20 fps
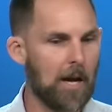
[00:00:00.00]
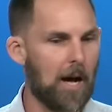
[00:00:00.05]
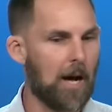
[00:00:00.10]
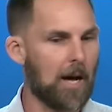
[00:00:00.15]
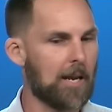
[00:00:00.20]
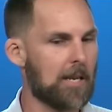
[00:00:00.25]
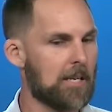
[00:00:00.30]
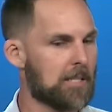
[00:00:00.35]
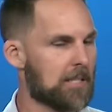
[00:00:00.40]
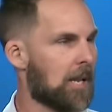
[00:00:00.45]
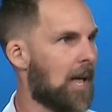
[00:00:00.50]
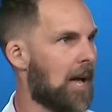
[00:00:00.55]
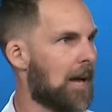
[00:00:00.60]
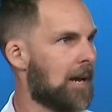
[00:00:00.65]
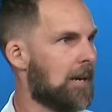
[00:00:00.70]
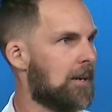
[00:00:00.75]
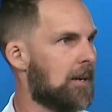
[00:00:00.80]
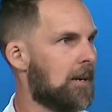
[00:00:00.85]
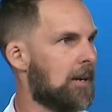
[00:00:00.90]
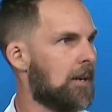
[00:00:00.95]
God is
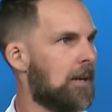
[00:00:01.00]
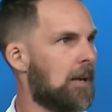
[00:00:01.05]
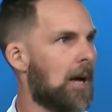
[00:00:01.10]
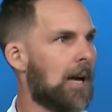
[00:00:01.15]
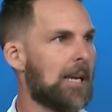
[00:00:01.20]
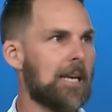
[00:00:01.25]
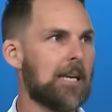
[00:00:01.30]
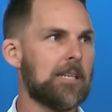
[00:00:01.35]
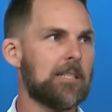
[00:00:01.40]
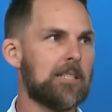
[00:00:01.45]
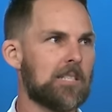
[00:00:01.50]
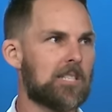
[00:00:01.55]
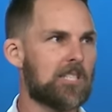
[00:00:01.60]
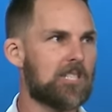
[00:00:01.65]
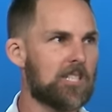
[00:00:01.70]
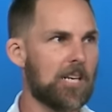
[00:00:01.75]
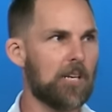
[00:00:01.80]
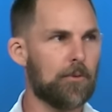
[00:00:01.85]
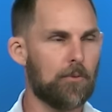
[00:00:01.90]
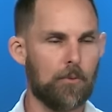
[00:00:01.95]
like. Again,
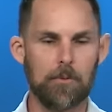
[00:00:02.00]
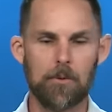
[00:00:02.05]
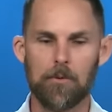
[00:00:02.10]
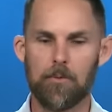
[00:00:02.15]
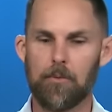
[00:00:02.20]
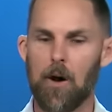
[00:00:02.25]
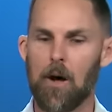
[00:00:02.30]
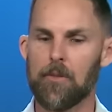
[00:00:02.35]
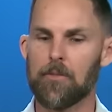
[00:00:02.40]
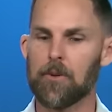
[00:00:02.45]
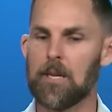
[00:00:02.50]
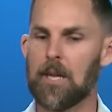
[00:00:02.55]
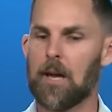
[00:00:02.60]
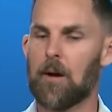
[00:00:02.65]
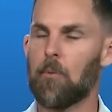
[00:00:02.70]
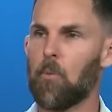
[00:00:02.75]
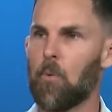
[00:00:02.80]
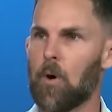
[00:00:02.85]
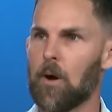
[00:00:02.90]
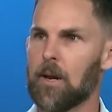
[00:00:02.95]
distinct from the Father,
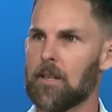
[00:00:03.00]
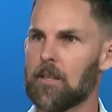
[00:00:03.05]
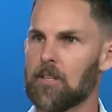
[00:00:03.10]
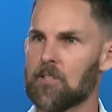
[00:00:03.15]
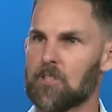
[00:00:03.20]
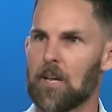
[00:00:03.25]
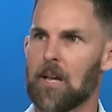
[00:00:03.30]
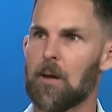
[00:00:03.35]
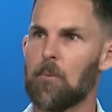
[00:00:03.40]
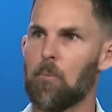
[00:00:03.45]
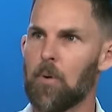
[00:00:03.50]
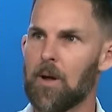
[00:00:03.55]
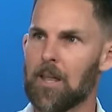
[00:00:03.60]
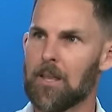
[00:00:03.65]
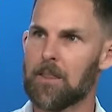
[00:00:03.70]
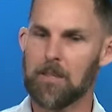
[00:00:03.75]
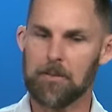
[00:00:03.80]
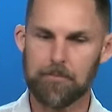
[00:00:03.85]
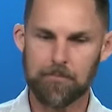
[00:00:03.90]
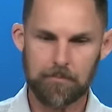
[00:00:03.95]
yet one and the same
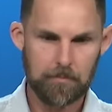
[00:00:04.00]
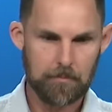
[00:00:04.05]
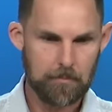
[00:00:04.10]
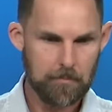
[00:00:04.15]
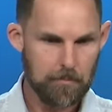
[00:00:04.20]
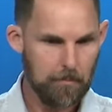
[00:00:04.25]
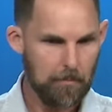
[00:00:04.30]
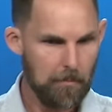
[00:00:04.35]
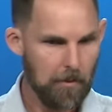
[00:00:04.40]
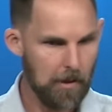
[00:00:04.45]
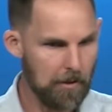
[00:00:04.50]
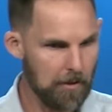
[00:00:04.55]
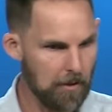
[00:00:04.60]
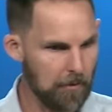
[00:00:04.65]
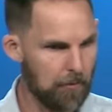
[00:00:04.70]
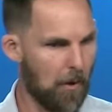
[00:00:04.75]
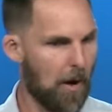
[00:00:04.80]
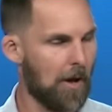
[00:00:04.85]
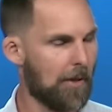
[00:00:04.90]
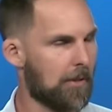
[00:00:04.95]
with
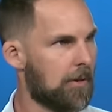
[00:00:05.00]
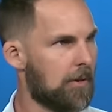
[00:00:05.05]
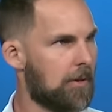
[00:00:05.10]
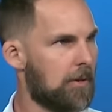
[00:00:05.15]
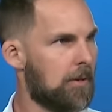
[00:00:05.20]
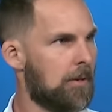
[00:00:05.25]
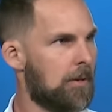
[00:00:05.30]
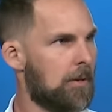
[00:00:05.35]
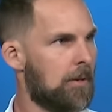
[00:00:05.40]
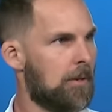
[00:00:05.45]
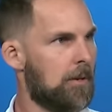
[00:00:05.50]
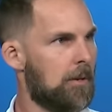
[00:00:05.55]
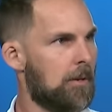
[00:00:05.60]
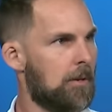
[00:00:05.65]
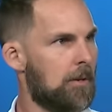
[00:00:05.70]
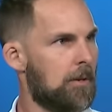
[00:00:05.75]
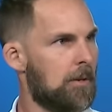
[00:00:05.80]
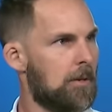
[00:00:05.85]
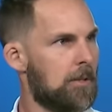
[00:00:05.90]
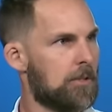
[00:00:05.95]
the Father.
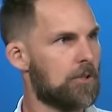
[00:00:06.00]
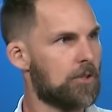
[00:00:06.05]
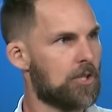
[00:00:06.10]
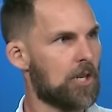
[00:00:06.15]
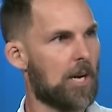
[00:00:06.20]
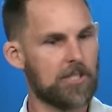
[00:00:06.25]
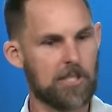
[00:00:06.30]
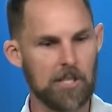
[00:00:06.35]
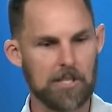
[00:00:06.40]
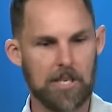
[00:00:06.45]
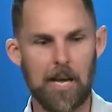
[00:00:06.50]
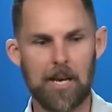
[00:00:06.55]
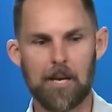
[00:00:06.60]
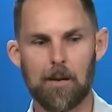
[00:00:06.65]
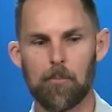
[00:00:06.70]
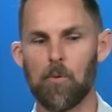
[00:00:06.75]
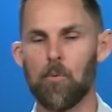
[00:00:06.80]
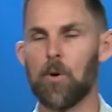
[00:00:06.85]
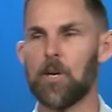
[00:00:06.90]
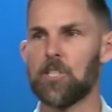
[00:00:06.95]
So John says, hey,
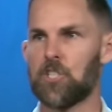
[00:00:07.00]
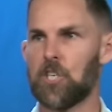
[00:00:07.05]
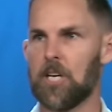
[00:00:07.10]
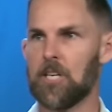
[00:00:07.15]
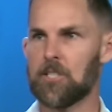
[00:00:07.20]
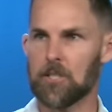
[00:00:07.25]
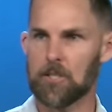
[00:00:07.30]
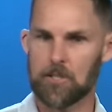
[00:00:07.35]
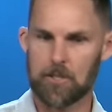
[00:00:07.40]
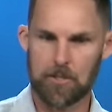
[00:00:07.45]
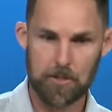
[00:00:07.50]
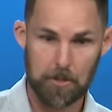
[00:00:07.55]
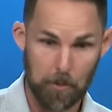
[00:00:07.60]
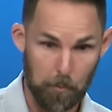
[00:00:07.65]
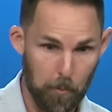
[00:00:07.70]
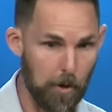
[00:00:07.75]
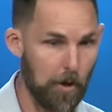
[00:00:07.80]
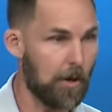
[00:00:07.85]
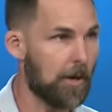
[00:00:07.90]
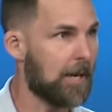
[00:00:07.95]
number one, Jesus,
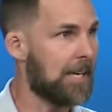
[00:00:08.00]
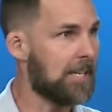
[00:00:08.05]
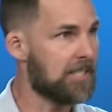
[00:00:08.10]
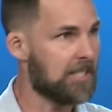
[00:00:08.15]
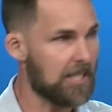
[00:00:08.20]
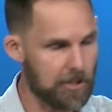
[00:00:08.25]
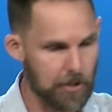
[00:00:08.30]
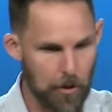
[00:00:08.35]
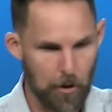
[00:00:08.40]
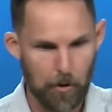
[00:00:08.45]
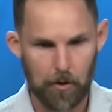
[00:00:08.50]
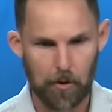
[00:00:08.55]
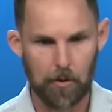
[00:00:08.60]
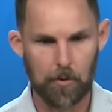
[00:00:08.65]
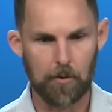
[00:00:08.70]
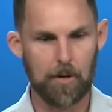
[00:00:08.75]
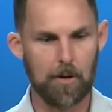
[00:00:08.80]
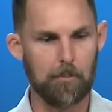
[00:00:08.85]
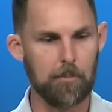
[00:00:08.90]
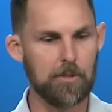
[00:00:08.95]
the Word, he's
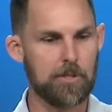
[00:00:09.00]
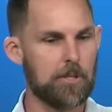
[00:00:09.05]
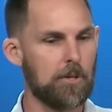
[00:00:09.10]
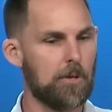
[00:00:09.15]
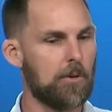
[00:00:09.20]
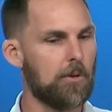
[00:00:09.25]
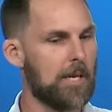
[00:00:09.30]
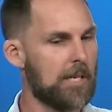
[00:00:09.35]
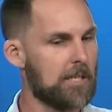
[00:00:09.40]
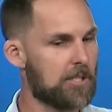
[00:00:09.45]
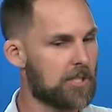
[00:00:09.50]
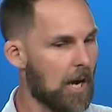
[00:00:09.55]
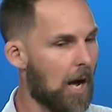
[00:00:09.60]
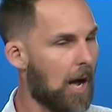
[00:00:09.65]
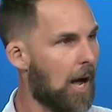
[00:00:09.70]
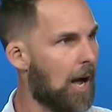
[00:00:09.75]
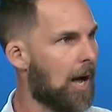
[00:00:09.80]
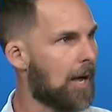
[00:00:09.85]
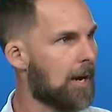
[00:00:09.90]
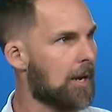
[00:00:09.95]
eternal. And number two, he's
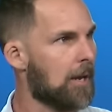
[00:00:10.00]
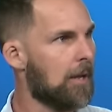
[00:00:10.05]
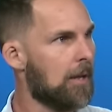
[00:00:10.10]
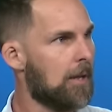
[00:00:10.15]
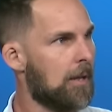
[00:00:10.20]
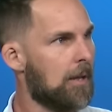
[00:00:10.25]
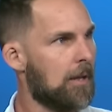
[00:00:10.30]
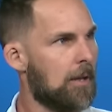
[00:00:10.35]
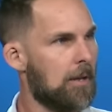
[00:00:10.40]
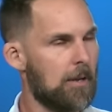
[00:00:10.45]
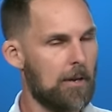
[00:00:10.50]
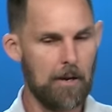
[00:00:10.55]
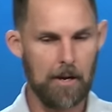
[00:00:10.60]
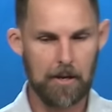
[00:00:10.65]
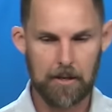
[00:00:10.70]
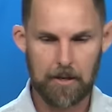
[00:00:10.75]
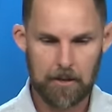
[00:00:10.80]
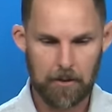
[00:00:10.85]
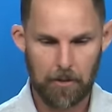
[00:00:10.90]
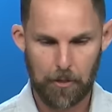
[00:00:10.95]
God.
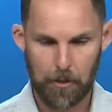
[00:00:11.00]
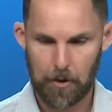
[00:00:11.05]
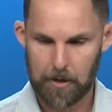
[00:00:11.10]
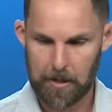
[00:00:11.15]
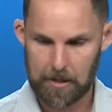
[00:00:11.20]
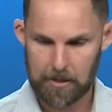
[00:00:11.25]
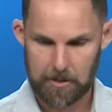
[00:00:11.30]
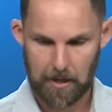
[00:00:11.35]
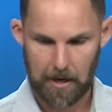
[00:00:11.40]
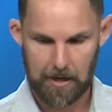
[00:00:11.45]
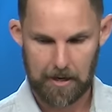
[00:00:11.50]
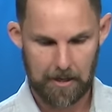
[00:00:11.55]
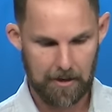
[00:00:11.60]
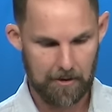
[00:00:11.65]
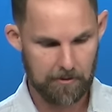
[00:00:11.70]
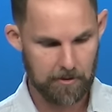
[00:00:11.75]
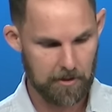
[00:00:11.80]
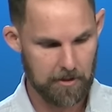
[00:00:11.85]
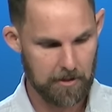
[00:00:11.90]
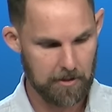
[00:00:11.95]
And then the third insight he
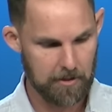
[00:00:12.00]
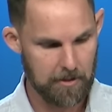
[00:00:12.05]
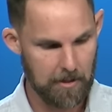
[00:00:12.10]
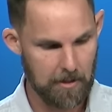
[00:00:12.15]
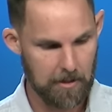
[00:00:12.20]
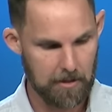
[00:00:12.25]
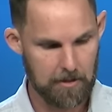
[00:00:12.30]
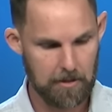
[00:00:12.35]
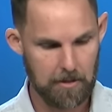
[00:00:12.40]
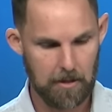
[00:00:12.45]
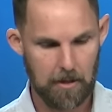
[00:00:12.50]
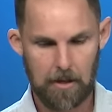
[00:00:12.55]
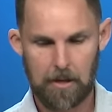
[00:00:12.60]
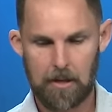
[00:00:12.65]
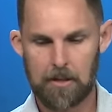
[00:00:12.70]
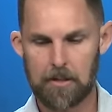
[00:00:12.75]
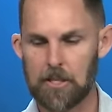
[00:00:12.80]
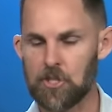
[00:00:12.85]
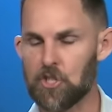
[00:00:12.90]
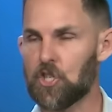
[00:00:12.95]
gives us is
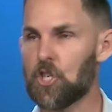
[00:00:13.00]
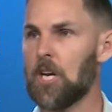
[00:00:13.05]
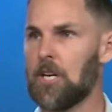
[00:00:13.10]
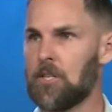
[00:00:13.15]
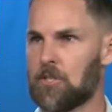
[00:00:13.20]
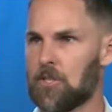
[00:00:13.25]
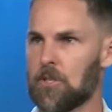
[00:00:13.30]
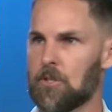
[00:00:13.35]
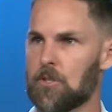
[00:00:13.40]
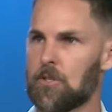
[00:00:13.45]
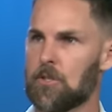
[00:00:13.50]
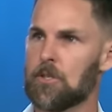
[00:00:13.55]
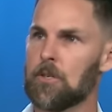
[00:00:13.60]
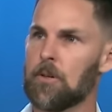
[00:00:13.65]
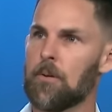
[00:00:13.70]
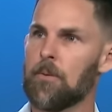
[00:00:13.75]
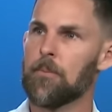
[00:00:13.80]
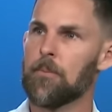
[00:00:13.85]
this that Jesus,